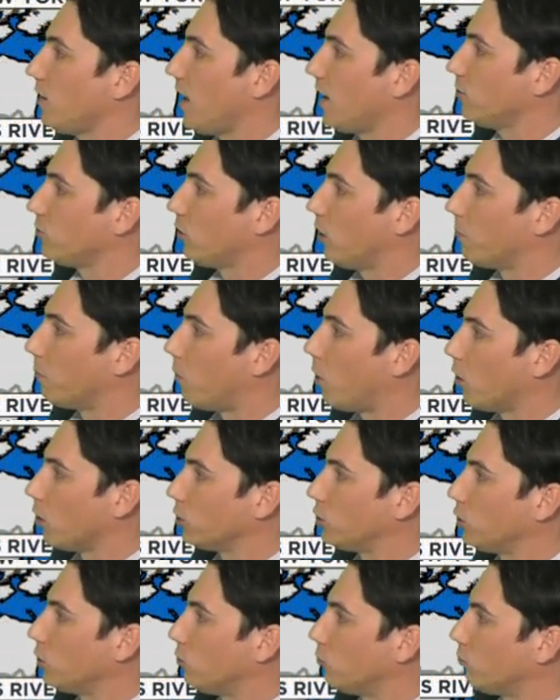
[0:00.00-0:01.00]
that is our
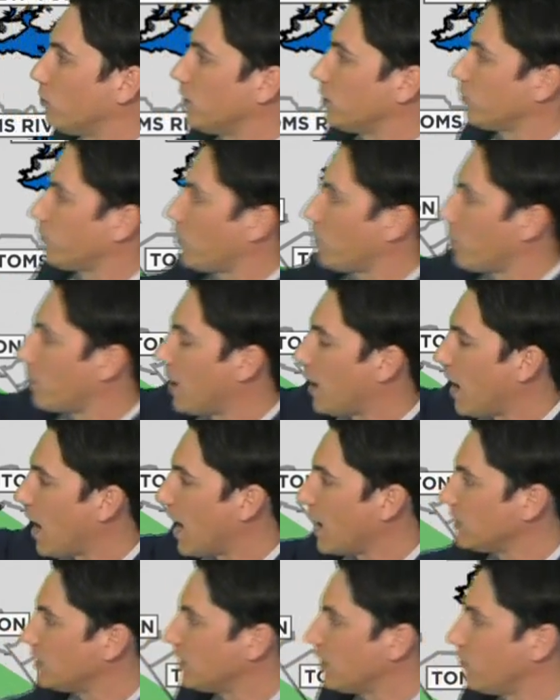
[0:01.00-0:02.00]
marginal risk from about
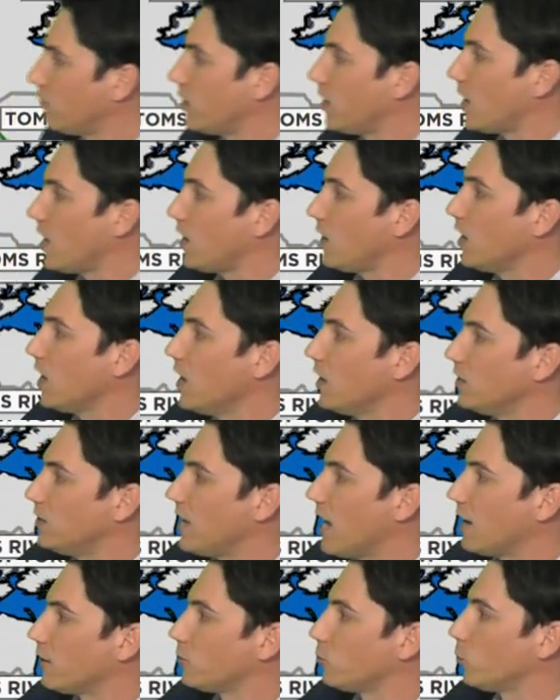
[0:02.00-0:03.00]
I-78
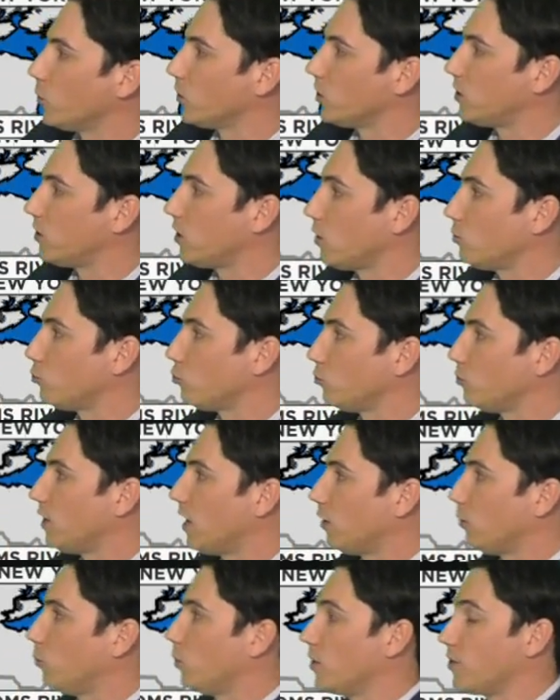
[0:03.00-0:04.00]
down towards central
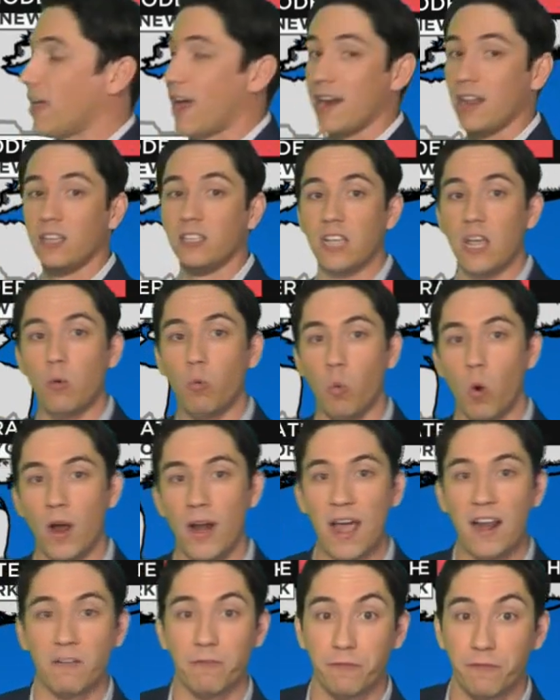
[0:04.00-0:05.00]
Delaware. That is a
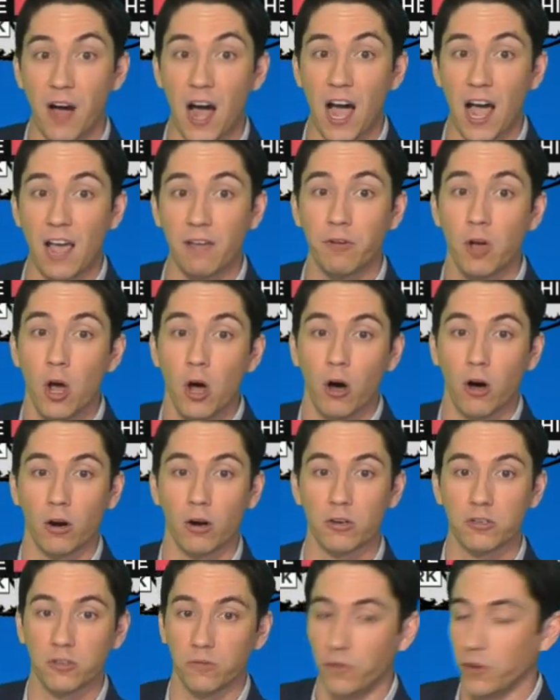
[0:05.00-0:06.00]
one out of five on
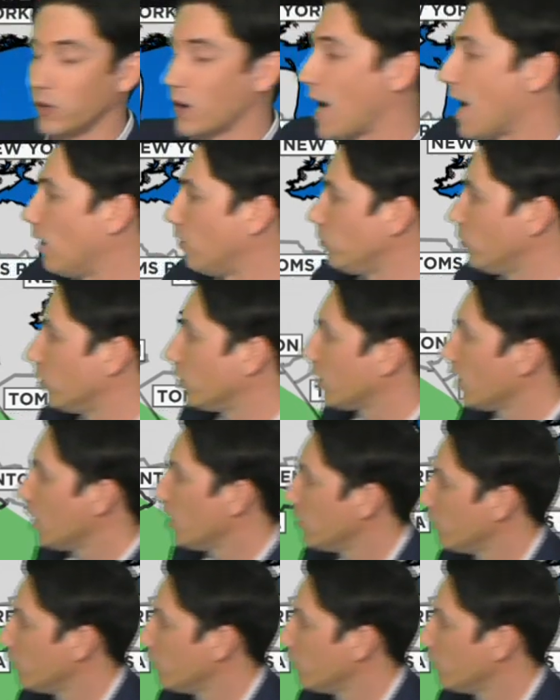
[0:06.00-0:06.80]
our severe outlook.